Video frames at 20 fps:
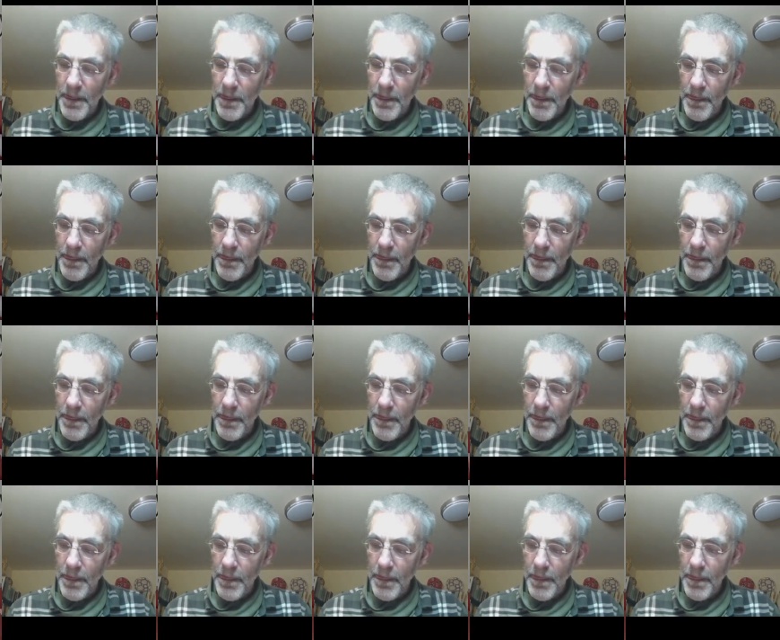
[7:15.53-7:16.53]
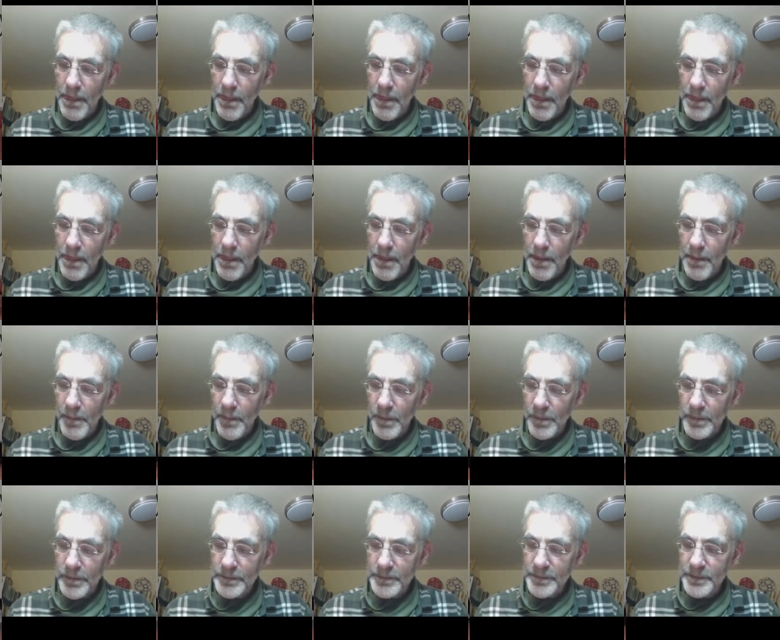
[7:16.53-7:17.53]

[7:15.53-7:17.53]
(silence)